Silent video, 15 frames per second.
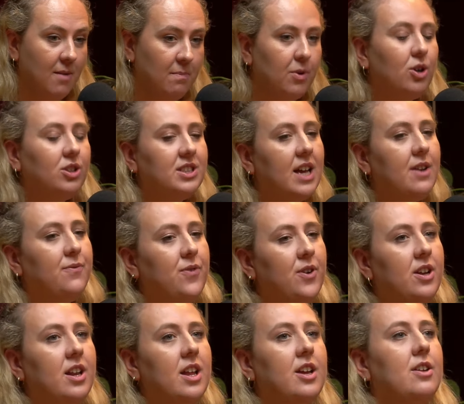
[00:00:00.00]
Because like for
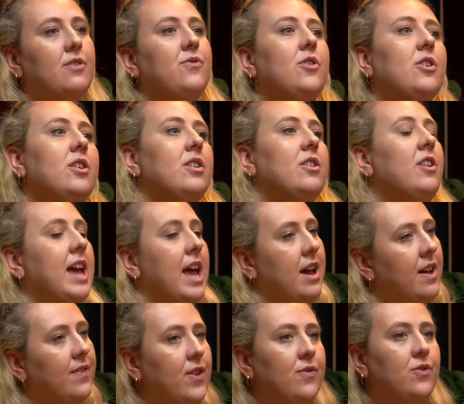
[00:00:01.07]
like for okay,
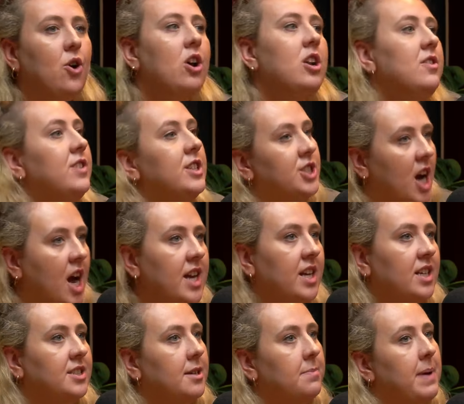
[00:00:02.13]
if you've got a
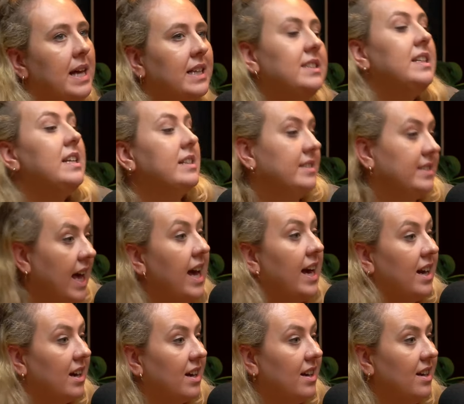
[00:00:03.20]
vagina to piss in a
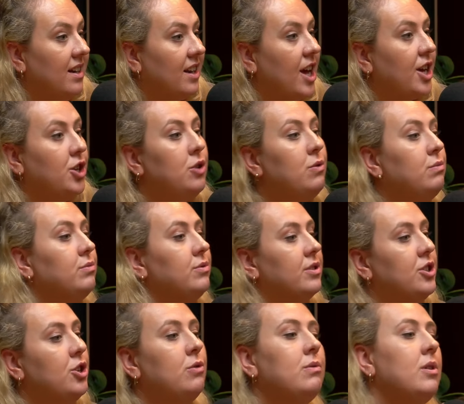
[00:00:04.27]
sink, mm. like you
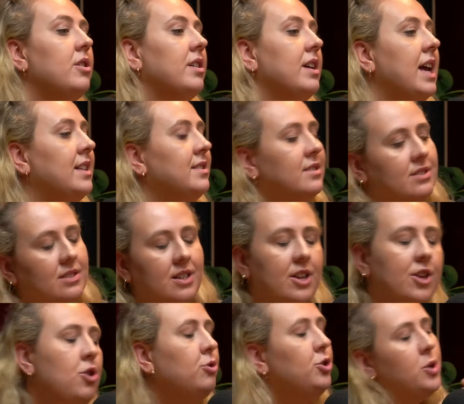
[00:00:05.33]
you it's
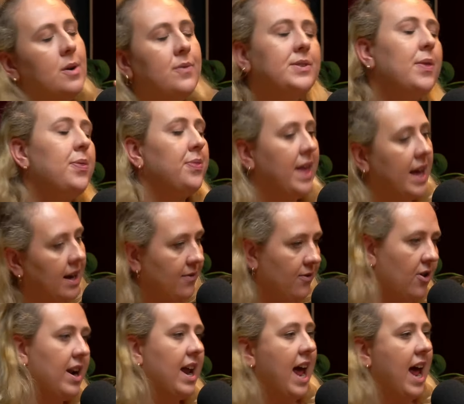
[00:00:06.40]
you do have to think for an